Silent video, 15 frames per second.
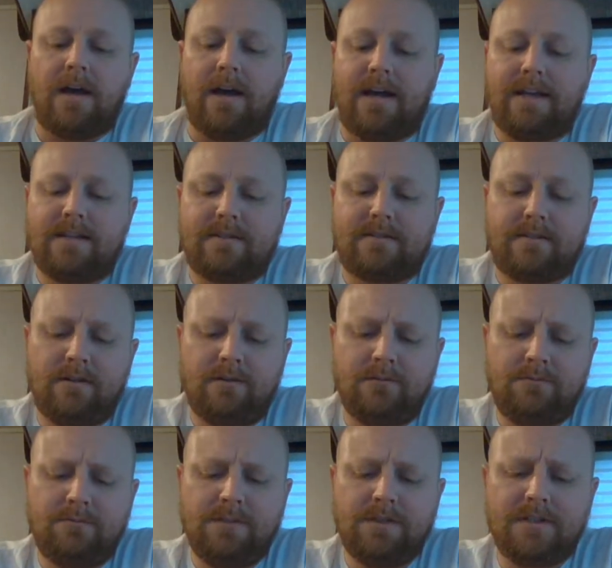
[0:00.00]
ain't
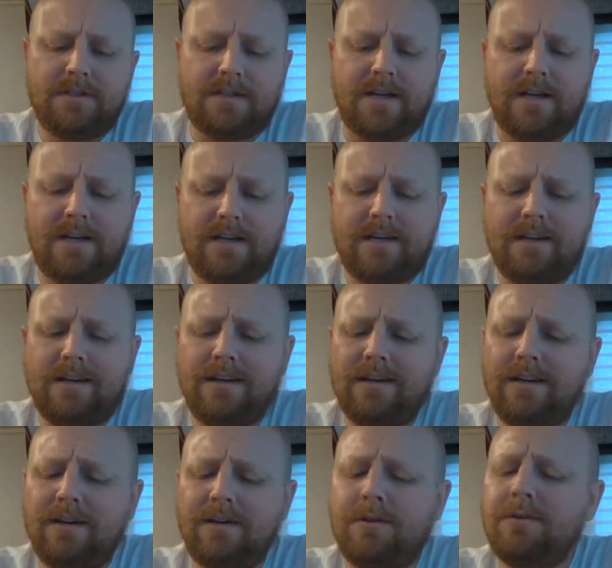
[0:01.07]
so much
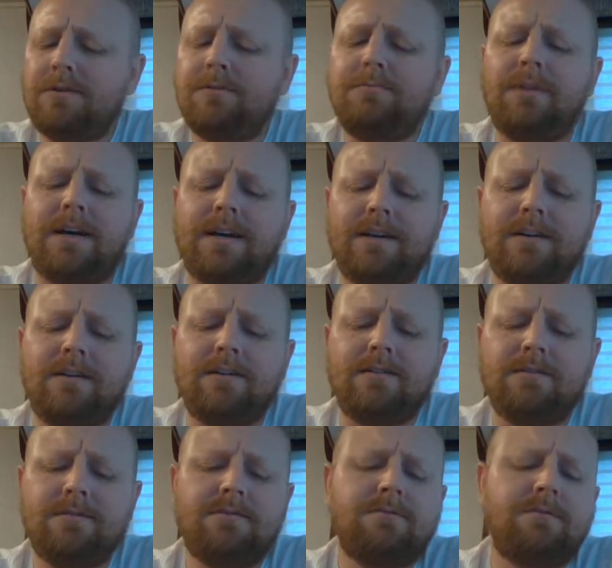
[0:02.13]
hell
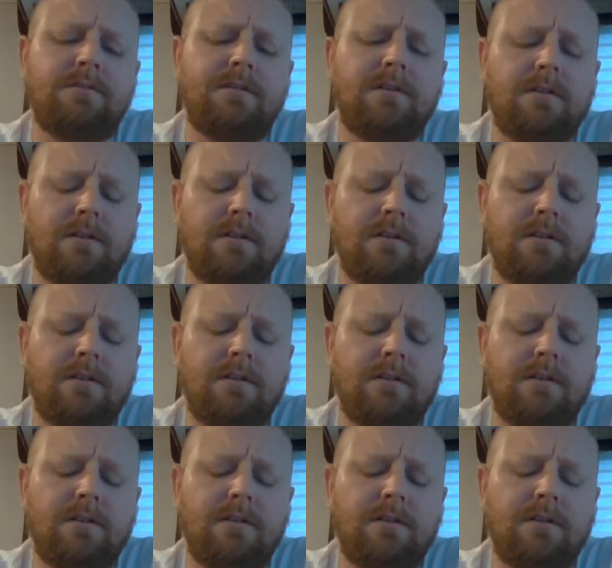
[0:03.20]
bound.